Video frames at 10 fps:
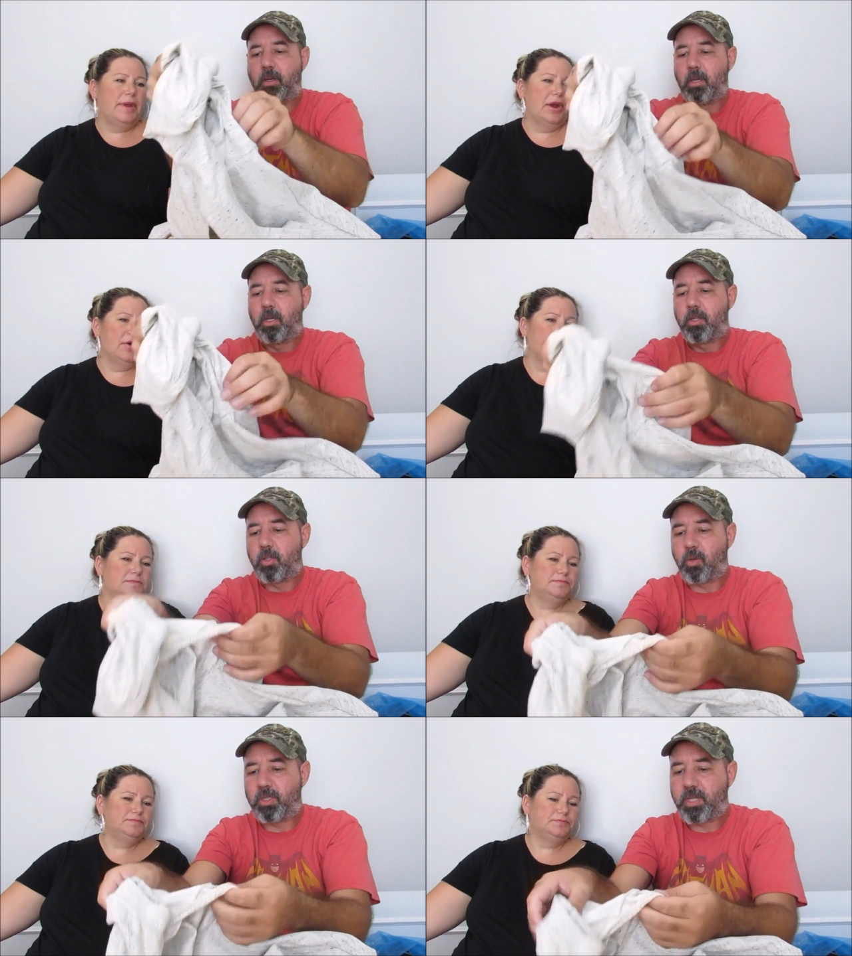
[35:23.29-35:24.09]
Speaker 1: Apparel.
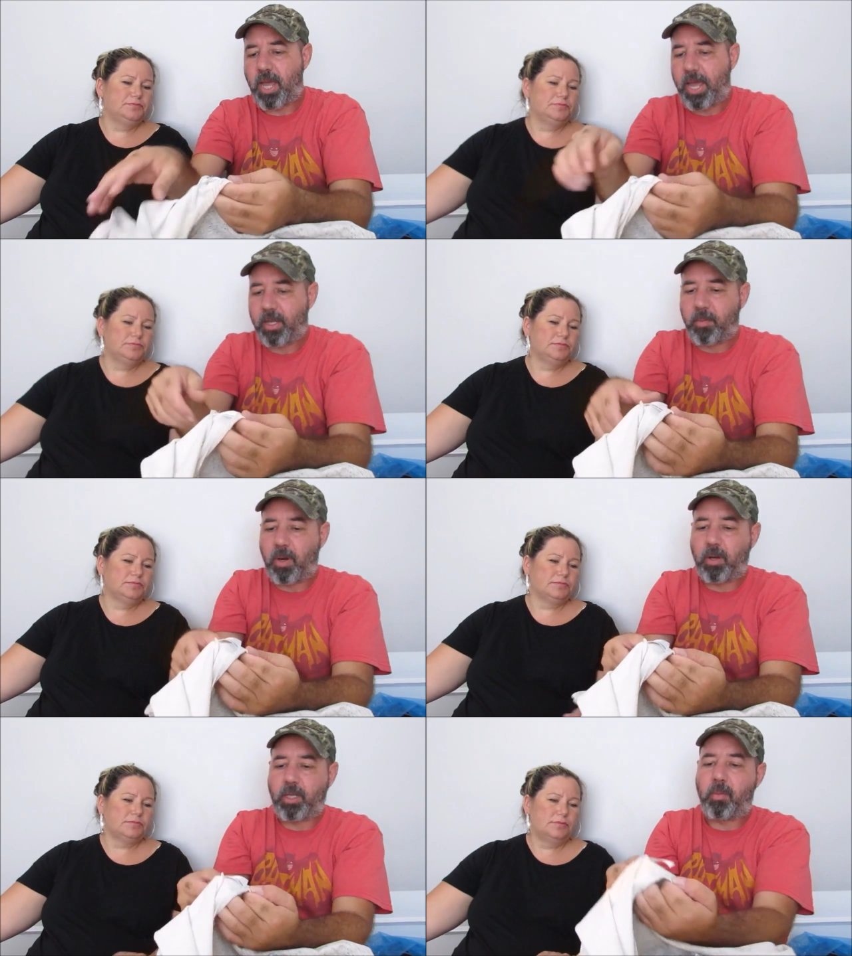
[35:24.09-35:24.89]
New Tag,
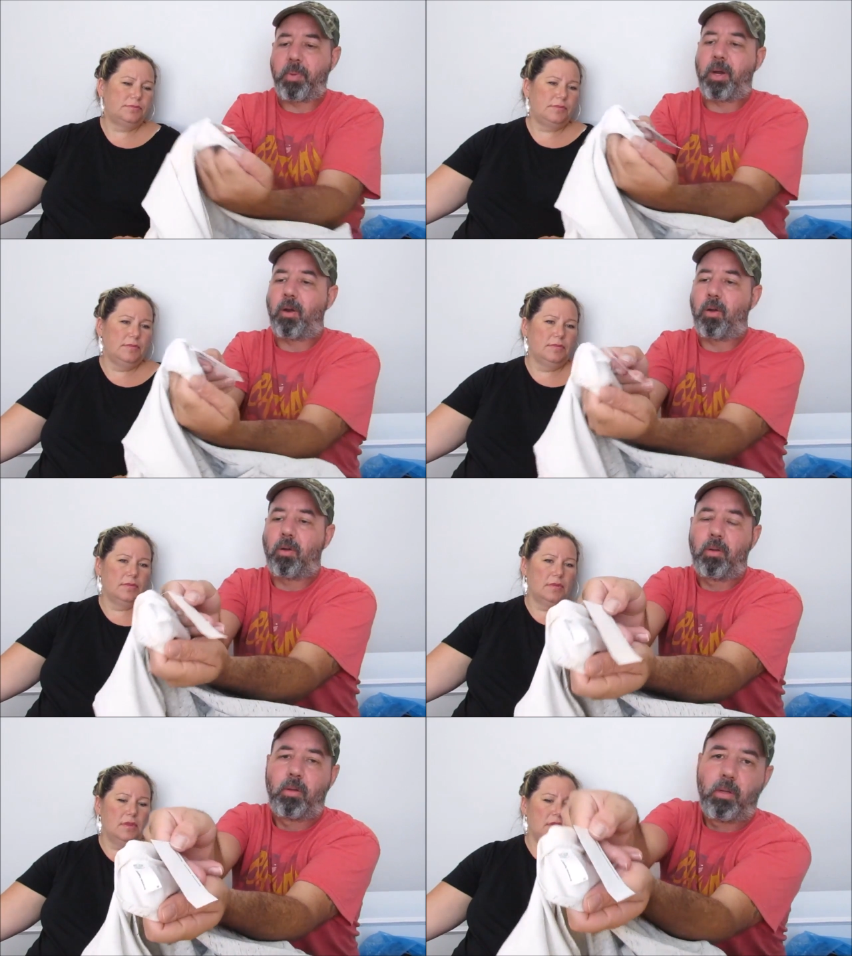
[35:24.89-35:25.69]
American
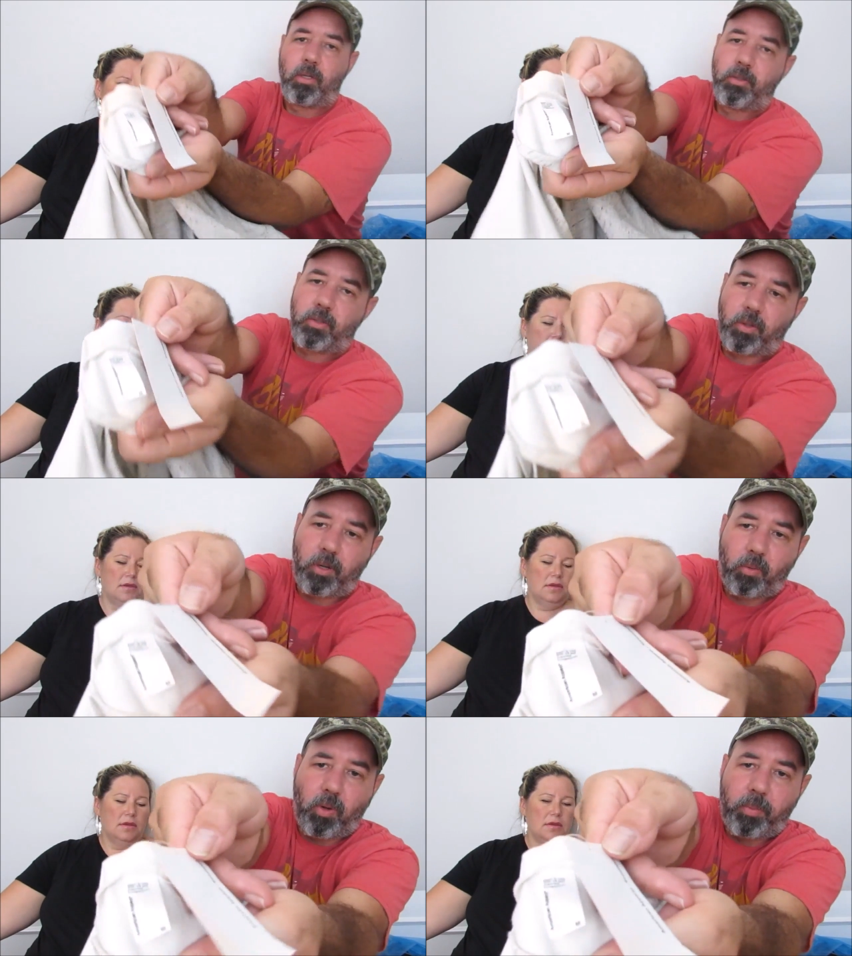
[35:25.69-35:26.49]
Apparel. So
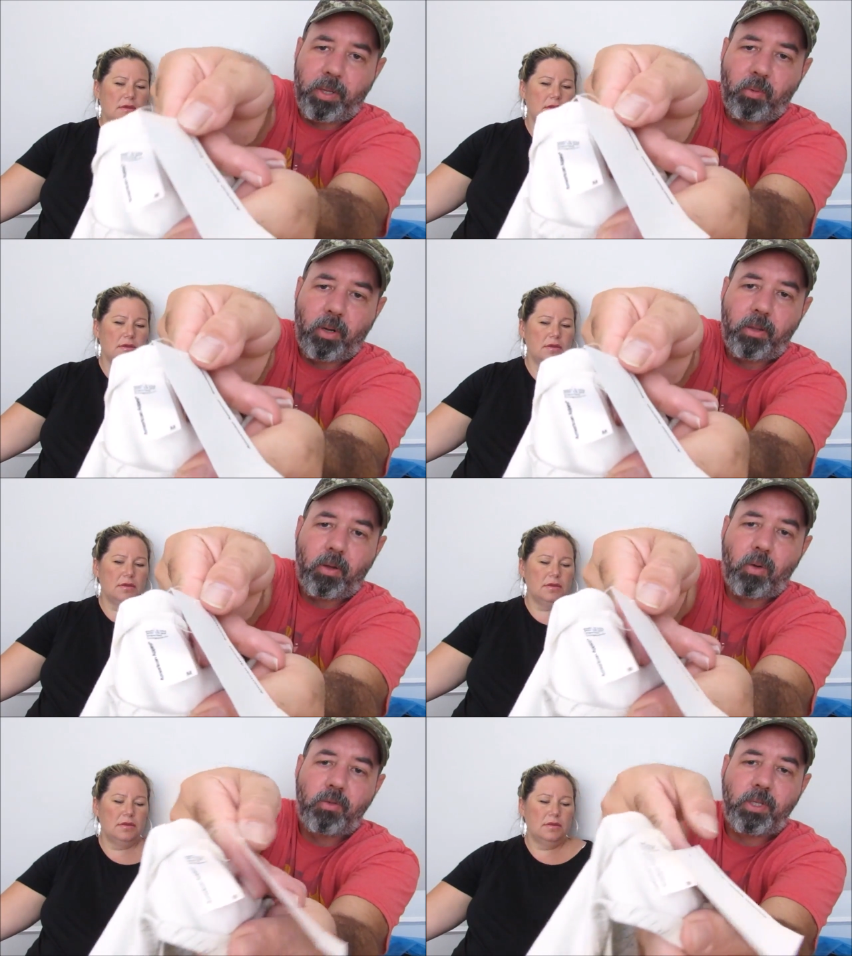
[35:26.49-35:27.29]
there will be one of
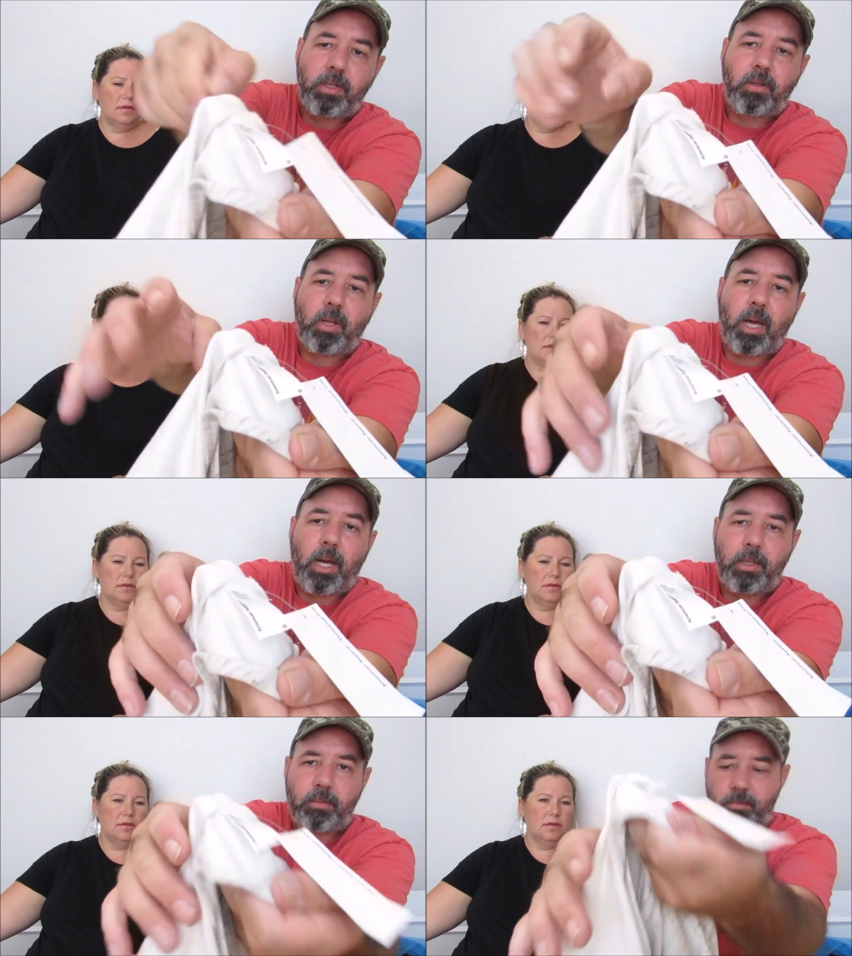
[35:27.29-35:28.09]
those in the lot.